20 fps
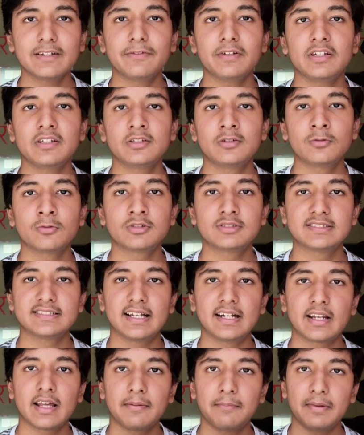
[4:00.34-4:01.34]
the finished notes
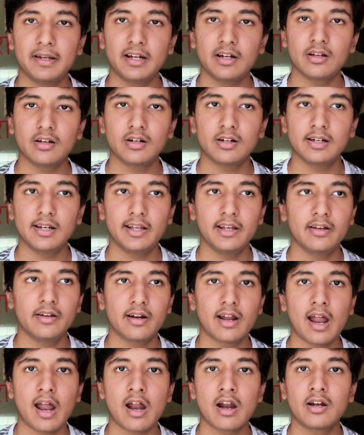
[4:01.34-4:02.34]
that I made earlier
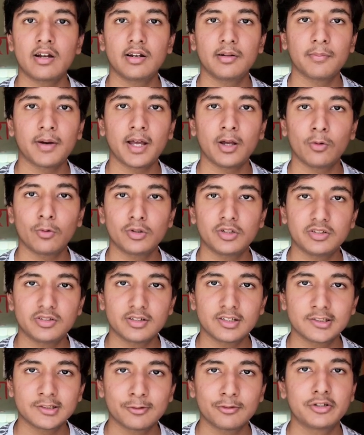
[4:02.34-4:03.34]
and my
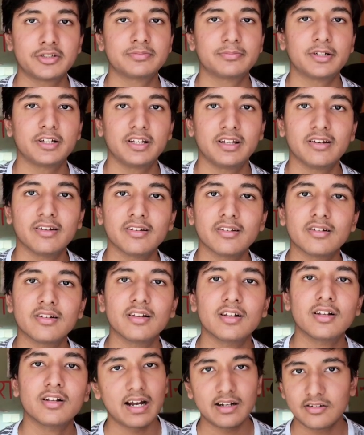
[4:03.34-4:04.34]
original source material
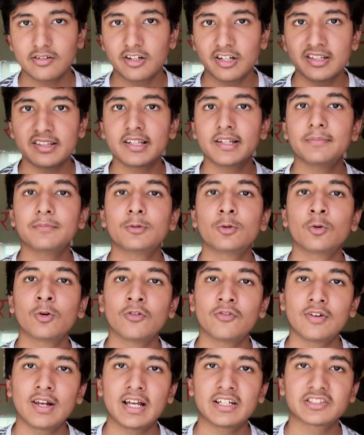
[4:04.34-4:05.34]
and run them through
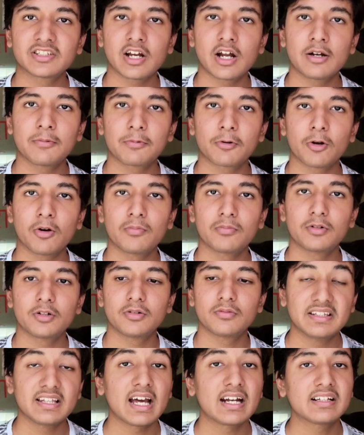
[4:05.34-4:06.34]
a flashcard prompt
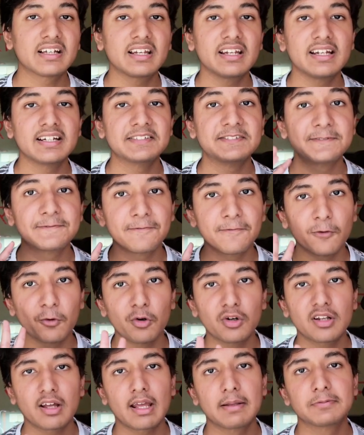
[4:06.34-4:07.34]
that creates
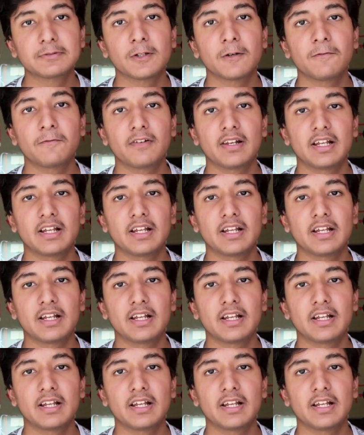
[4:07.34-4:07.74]
4 types of